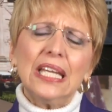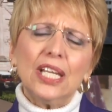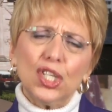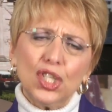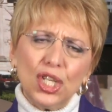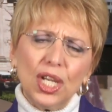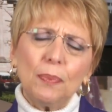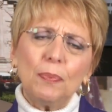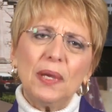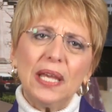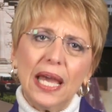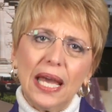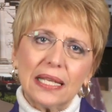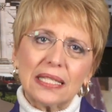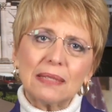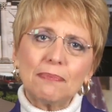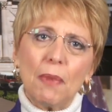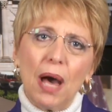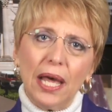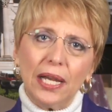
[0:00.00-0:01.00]

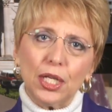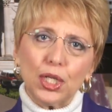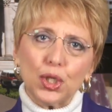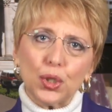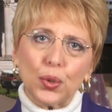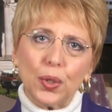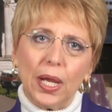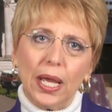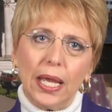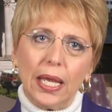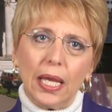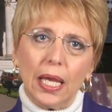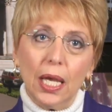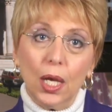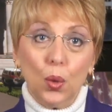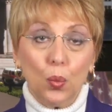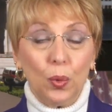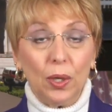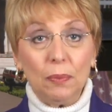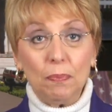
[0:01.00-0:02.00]
GPS monitoring
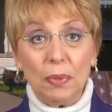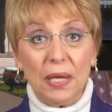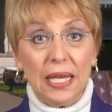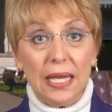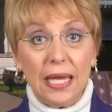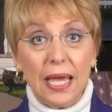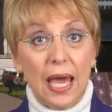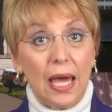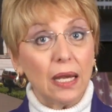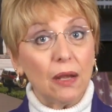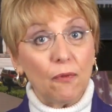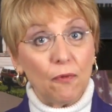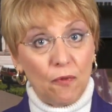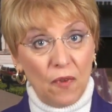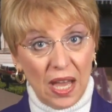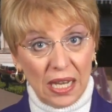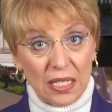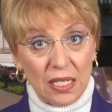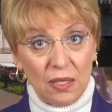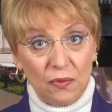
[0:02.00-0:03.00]
would be an
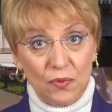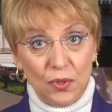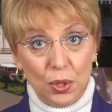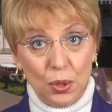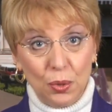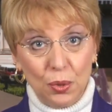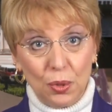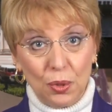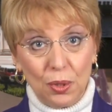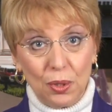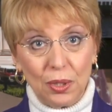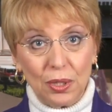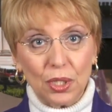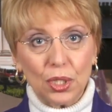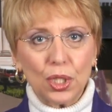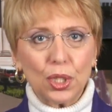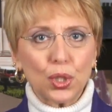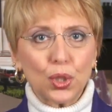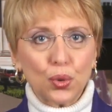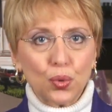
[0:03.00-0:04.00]
effective tool
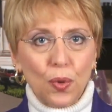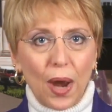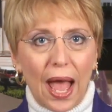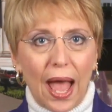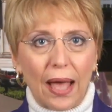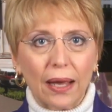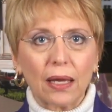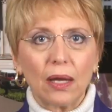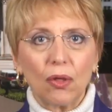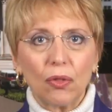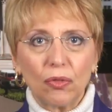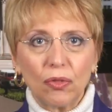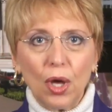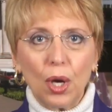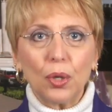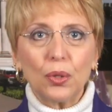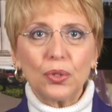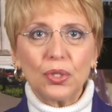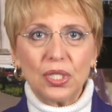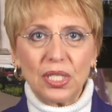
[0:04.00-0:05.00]
to track
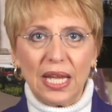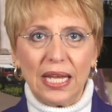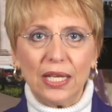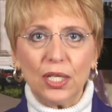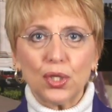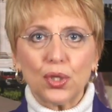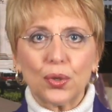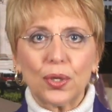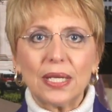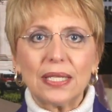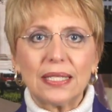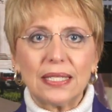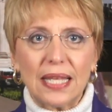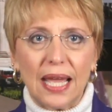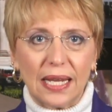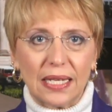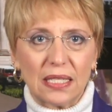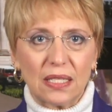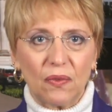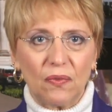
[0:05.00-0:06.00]
those dangerous
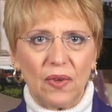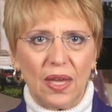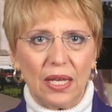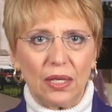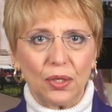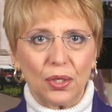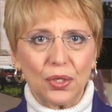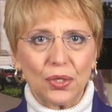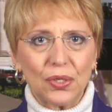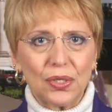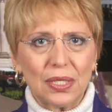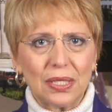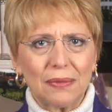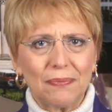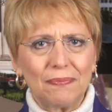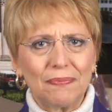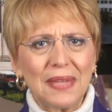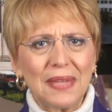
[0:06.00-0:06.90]
sex offenders.